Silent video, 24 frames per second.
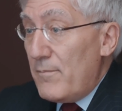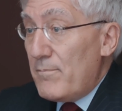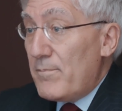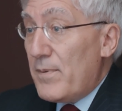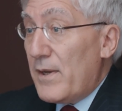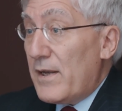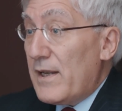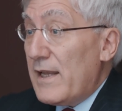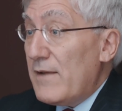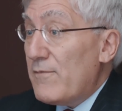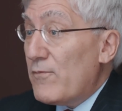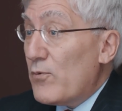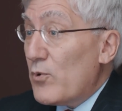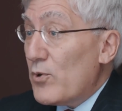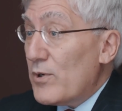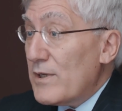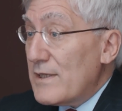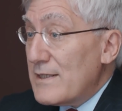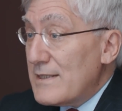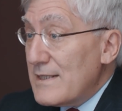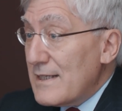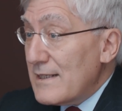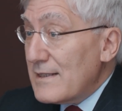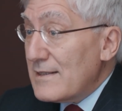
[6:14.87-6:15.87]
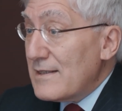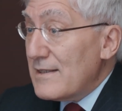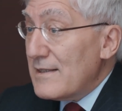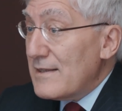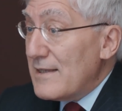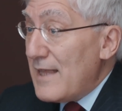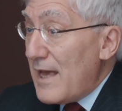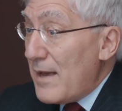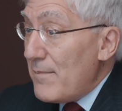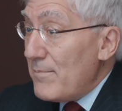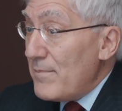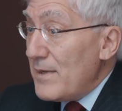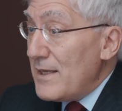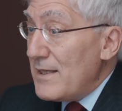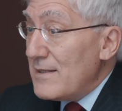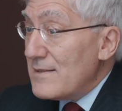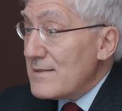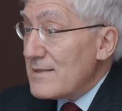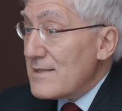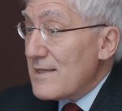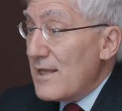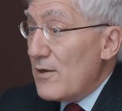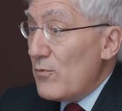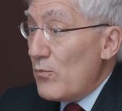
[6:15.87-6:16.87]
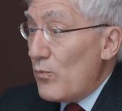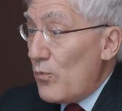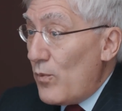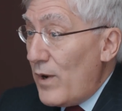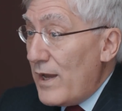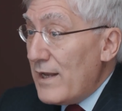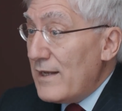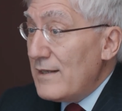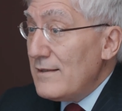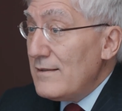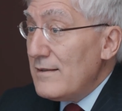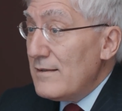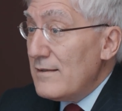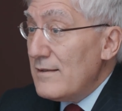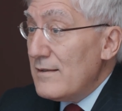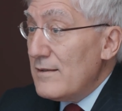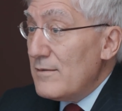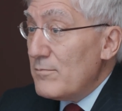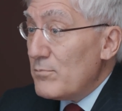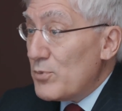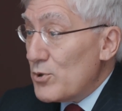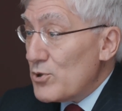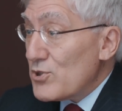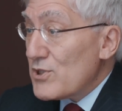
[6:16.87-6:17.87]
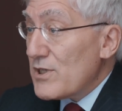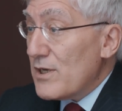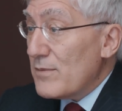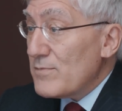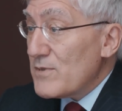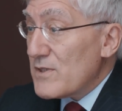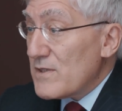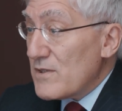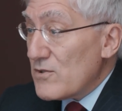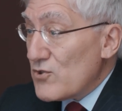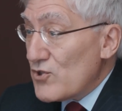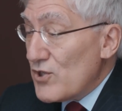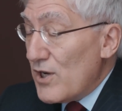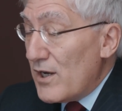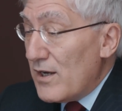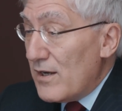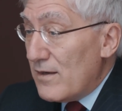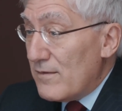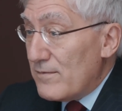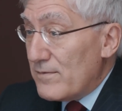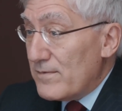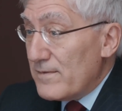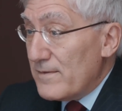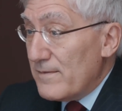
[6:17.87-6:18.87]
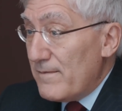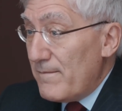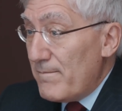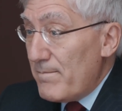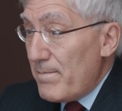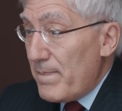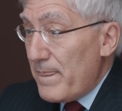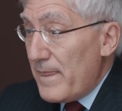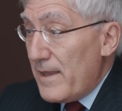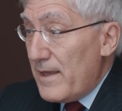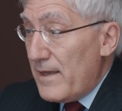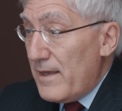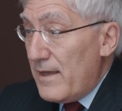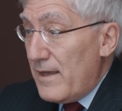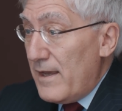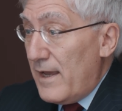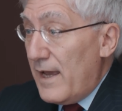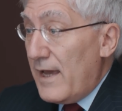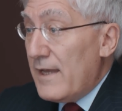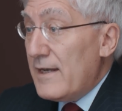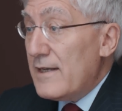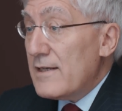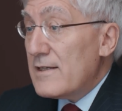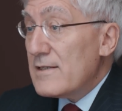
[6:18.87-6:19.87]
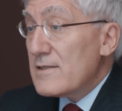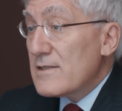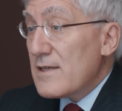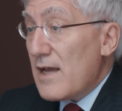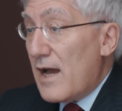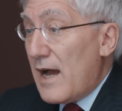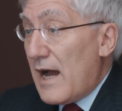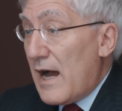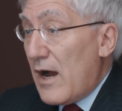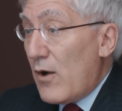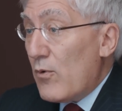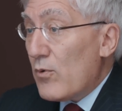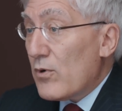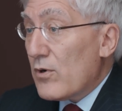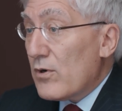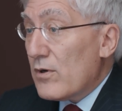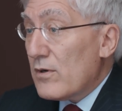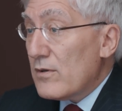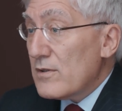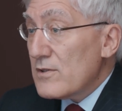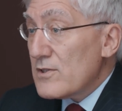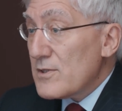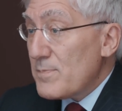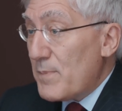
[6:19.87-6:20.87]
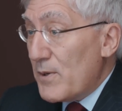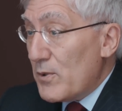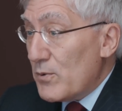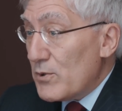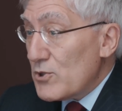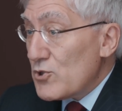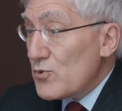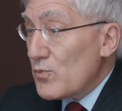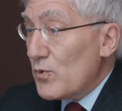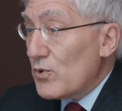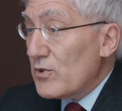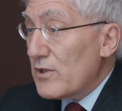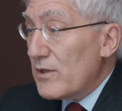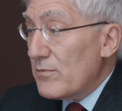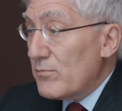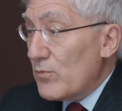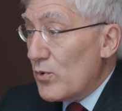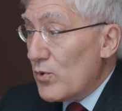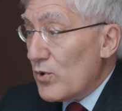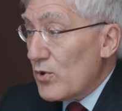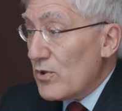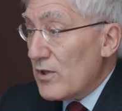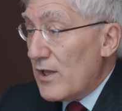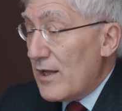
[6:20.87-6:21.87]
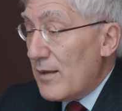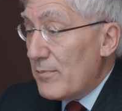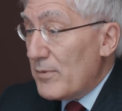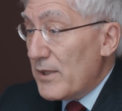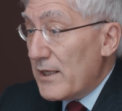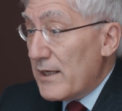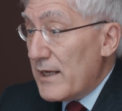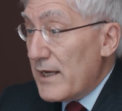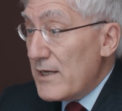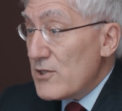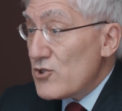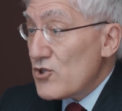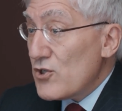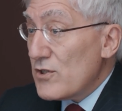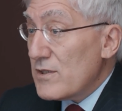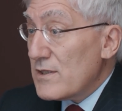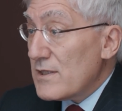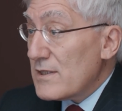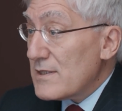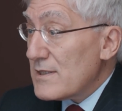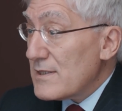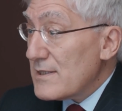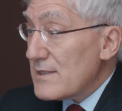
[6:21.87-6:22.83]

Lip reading: But if we're addicted, that means that when push comes to shove, and it is our spiritual and moral obligation to